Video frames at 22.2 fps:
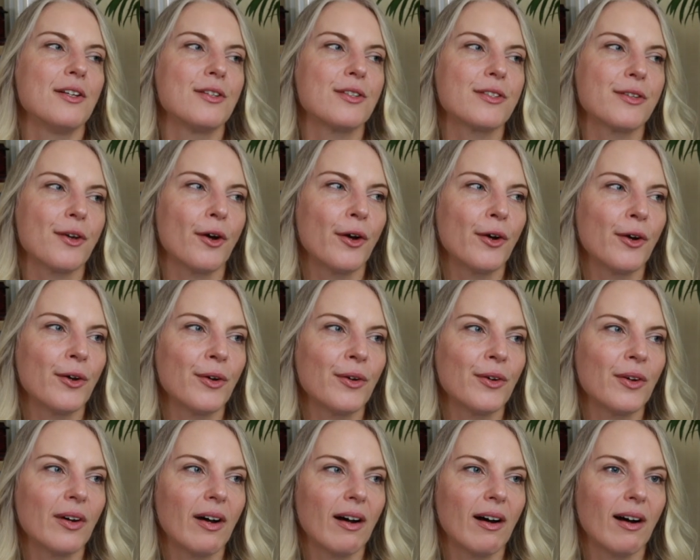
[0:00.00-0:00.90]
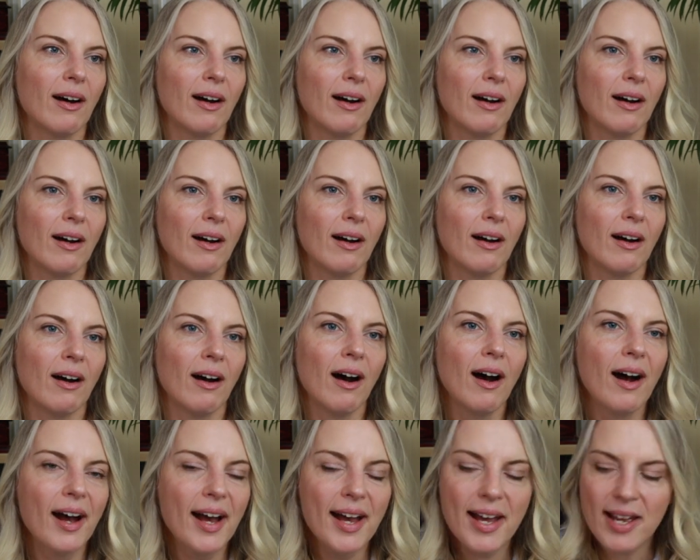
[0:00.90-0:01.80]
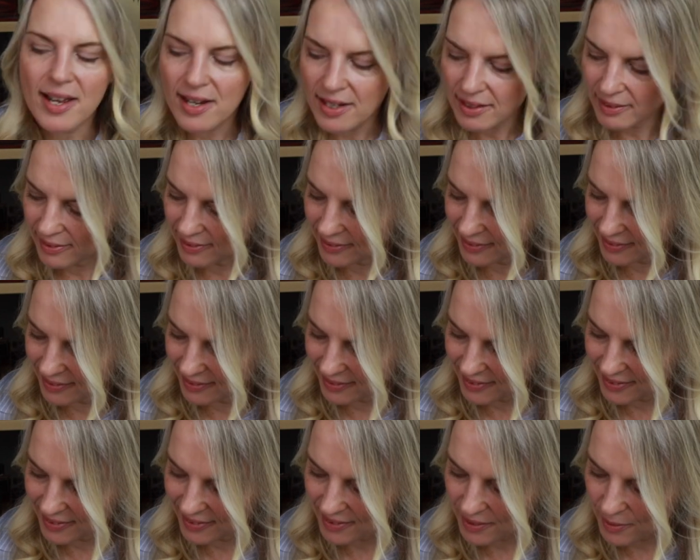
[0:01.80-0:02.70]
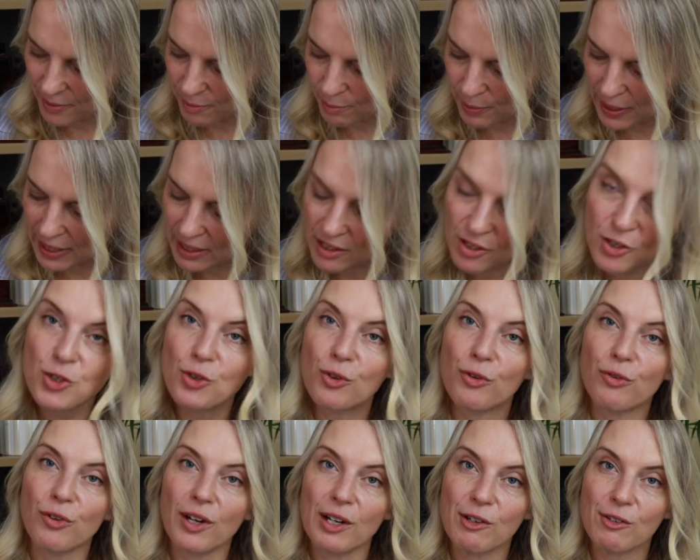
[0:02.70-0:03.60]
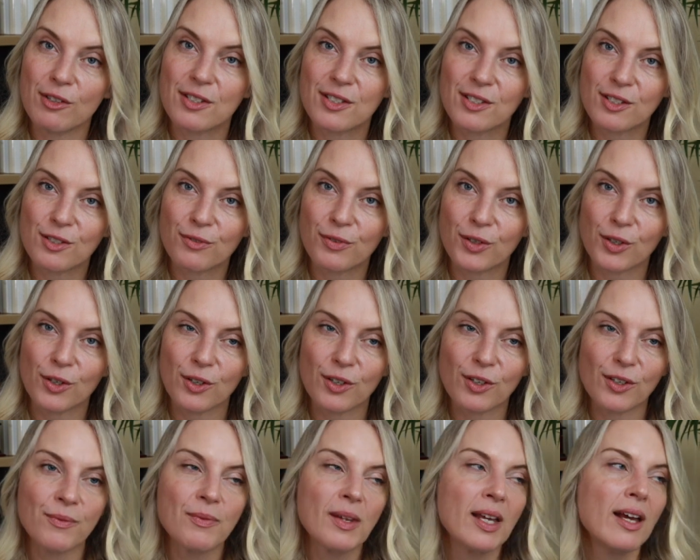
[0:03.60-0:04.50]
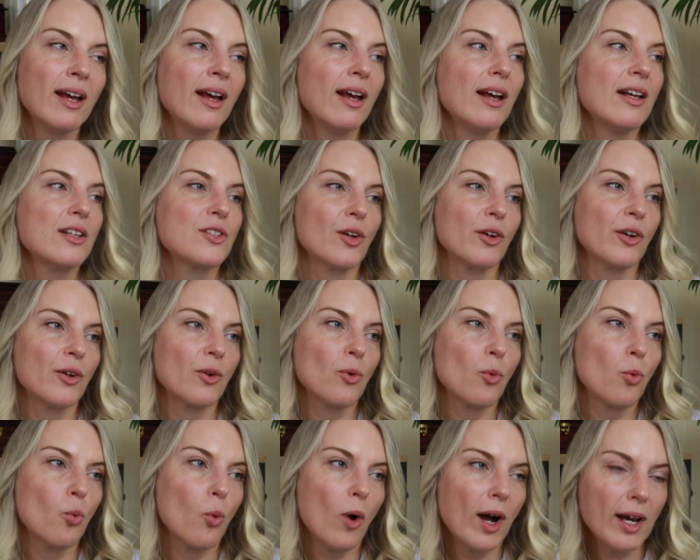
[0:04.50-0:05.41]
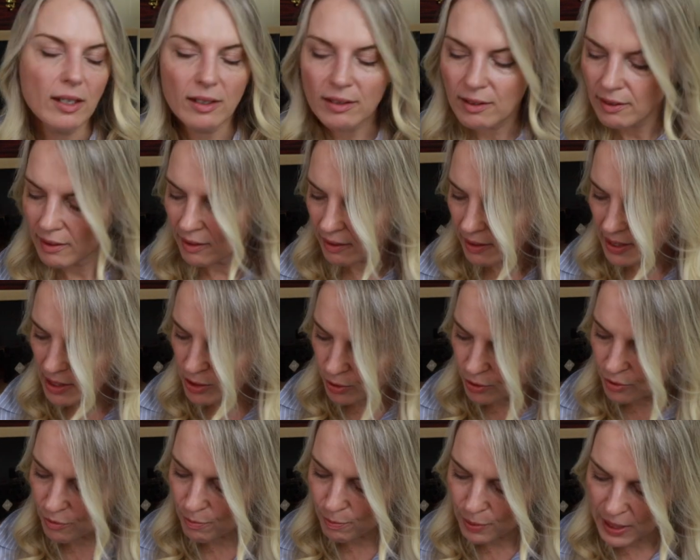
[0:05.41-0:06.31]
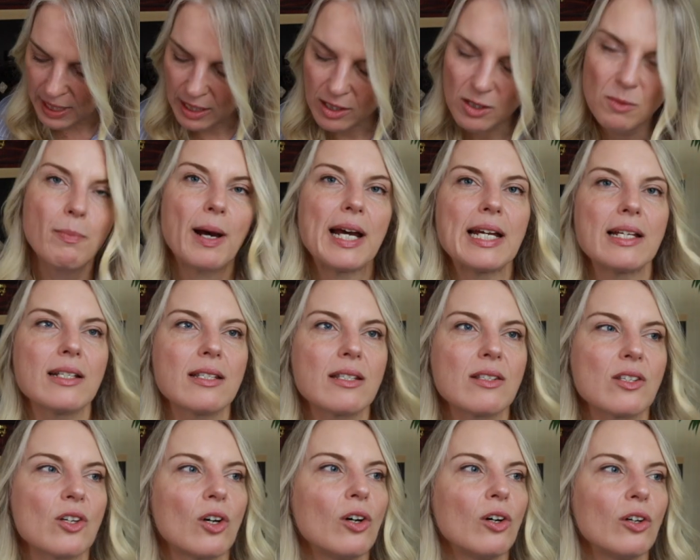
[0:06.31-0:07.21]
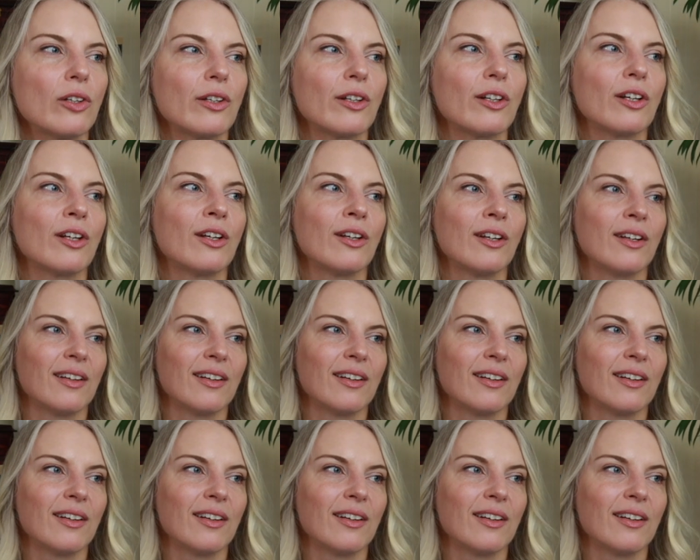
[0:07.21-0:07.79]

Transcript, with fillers: So I picked two fragrances for her. So one I sort of picked based on